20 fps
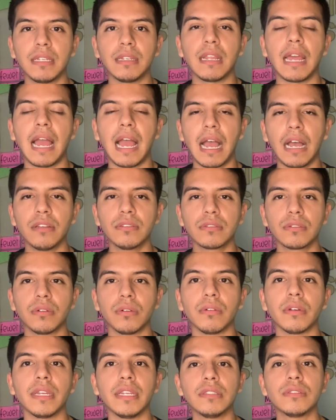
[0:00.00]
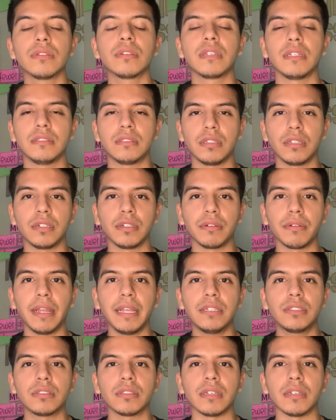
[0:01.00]
household into
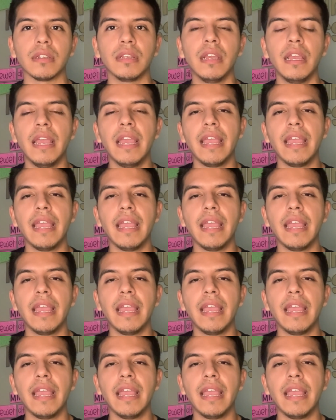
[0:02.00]
consideration.